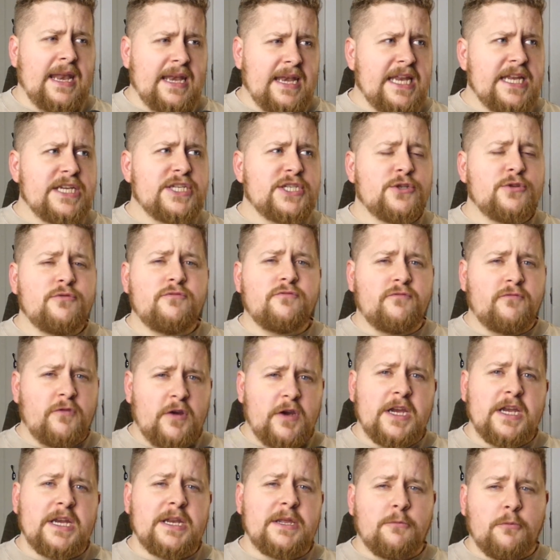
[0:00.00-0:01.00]
unless you
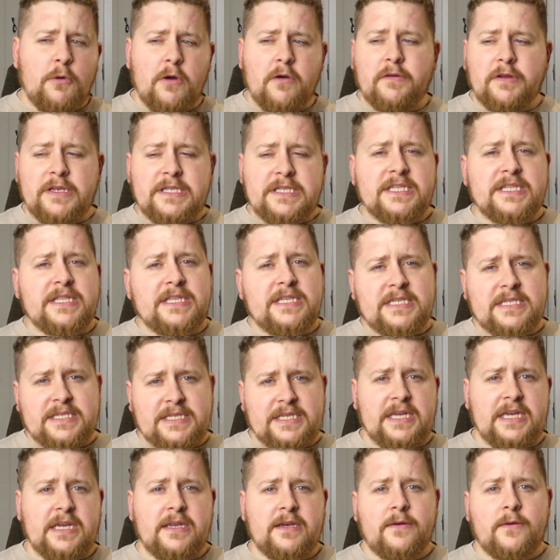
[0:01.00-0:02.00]
really were into this
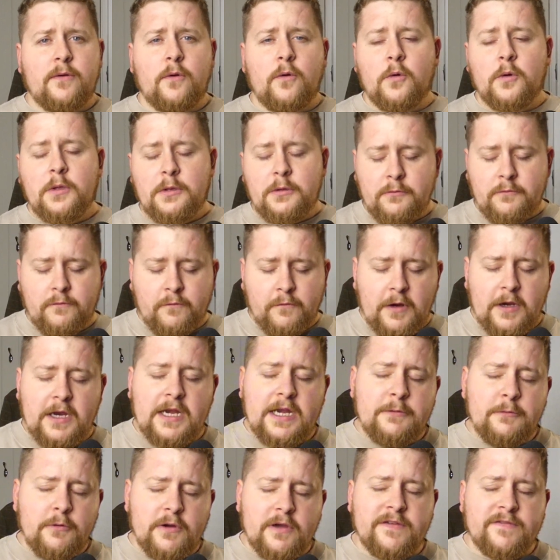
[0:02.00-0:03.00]
scene, or you
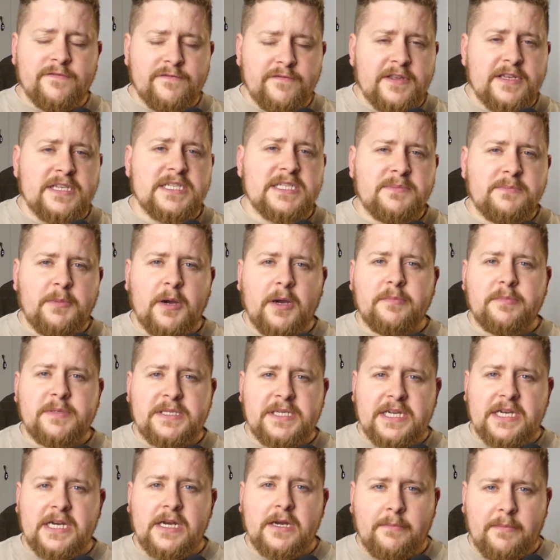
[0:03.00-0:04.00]
really were convinced by a
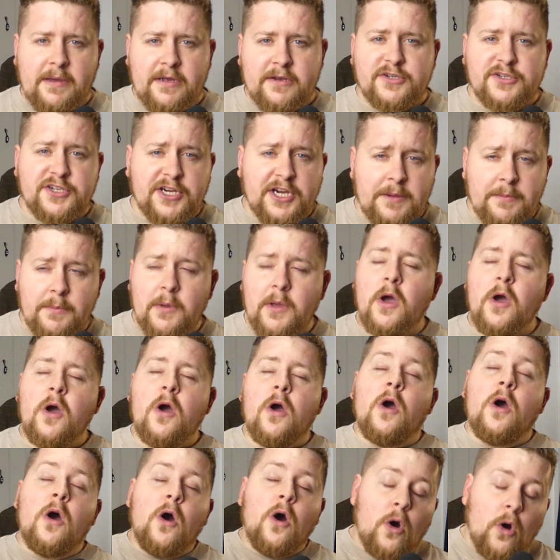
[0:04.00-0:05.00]
particular mouse shape,
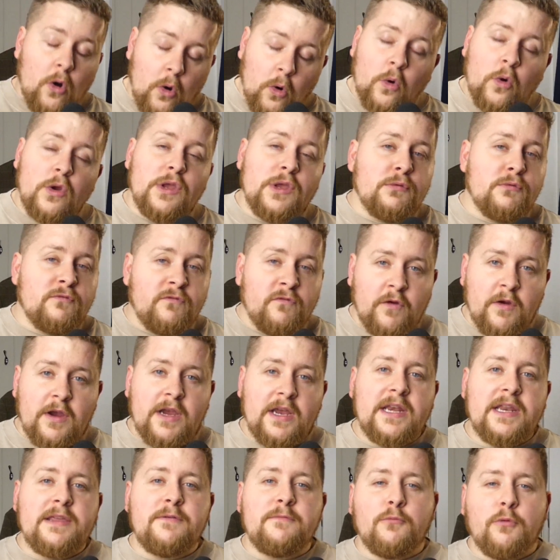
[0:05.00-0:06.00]
or you
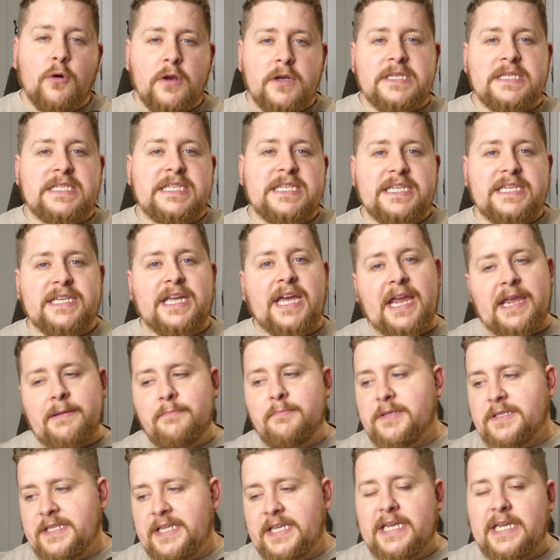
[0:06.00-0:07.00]
really wanted
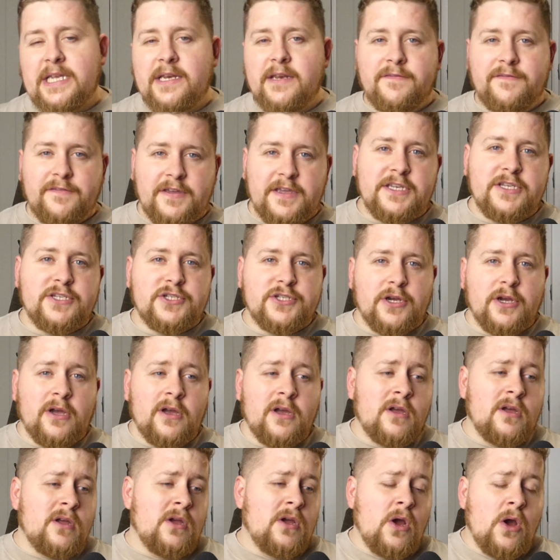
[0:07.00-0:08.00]
a particular
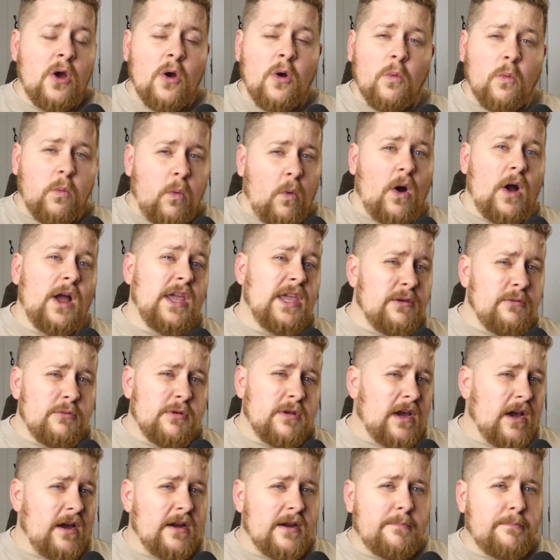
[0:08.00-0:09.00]
feature, why you
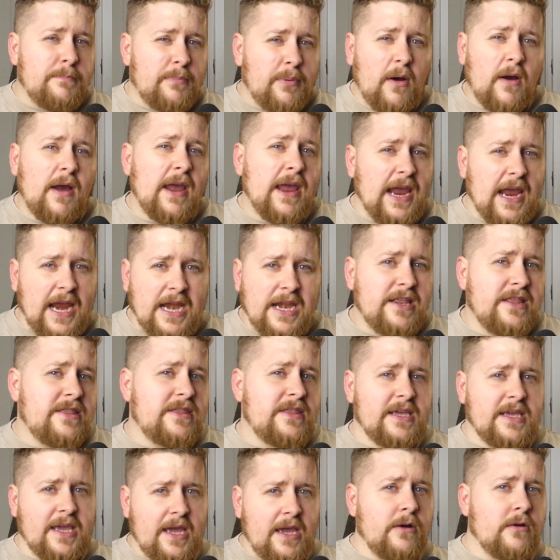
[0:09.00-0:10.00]
would kind of buy
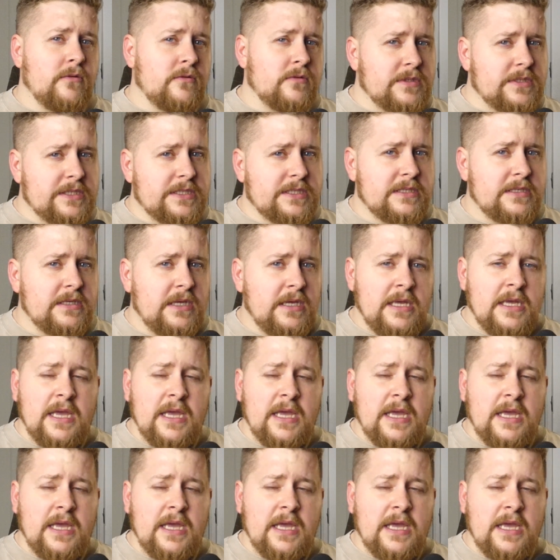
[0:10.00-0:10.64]
anything else.